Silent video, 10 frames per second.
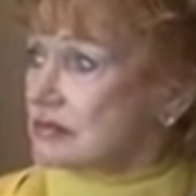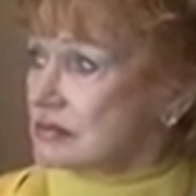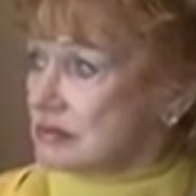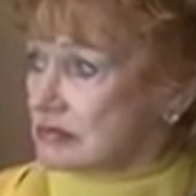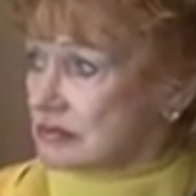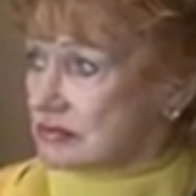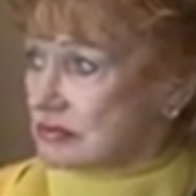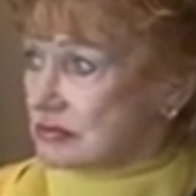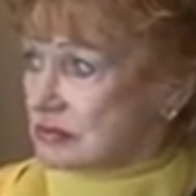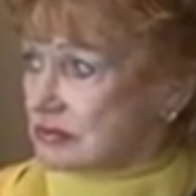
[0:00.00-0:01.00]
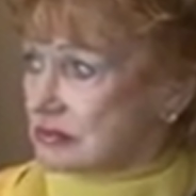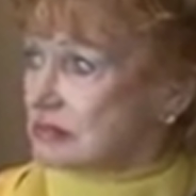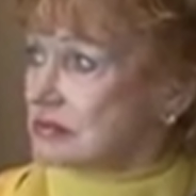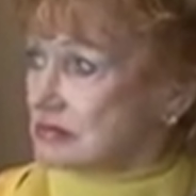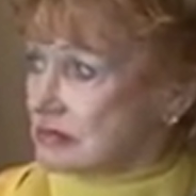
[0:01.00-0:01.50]

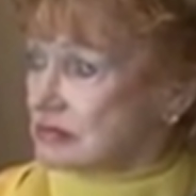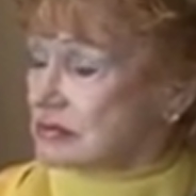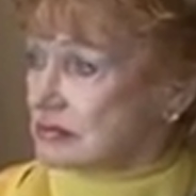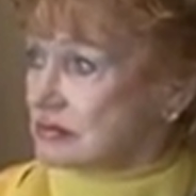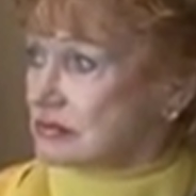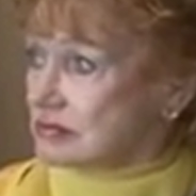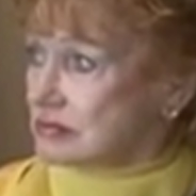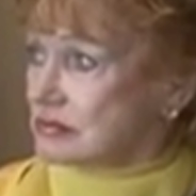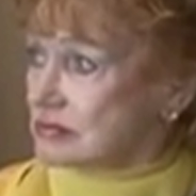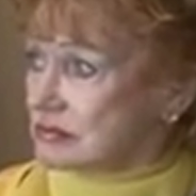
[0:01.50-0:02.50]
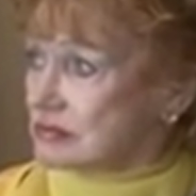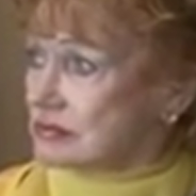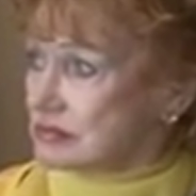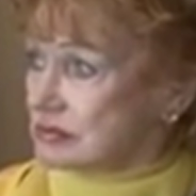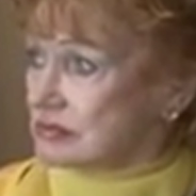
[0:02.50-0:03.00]

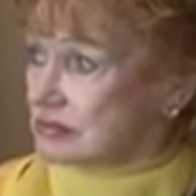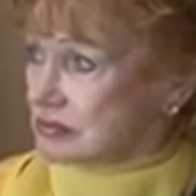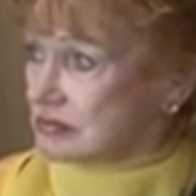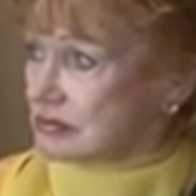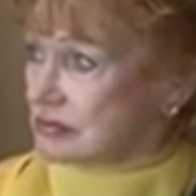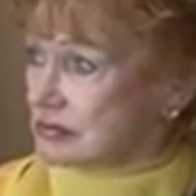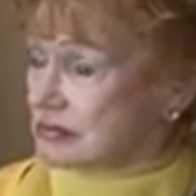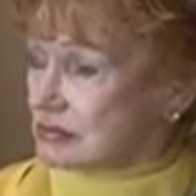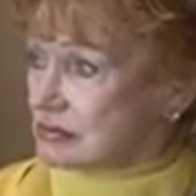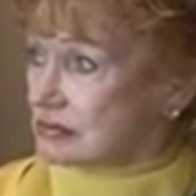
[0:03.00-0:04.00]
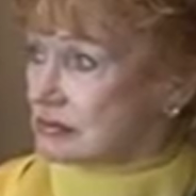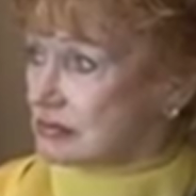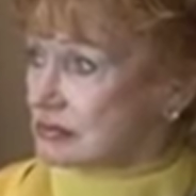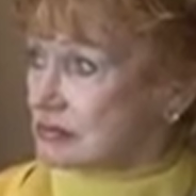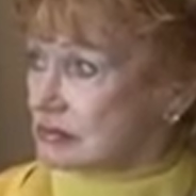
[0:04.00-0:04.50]

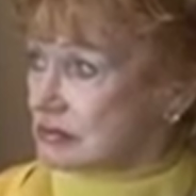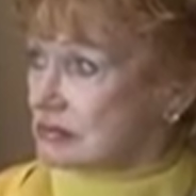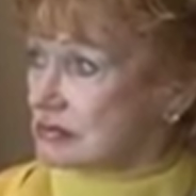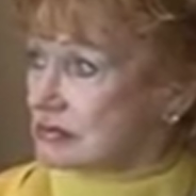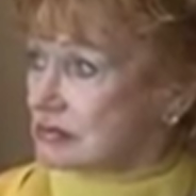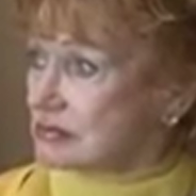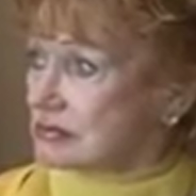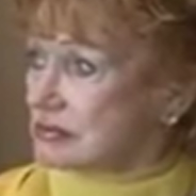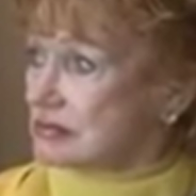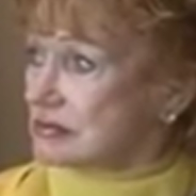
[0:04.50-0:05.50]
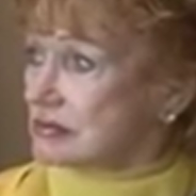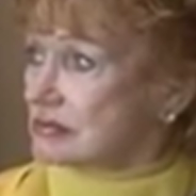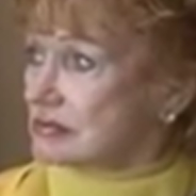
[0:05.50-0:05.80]
(silent)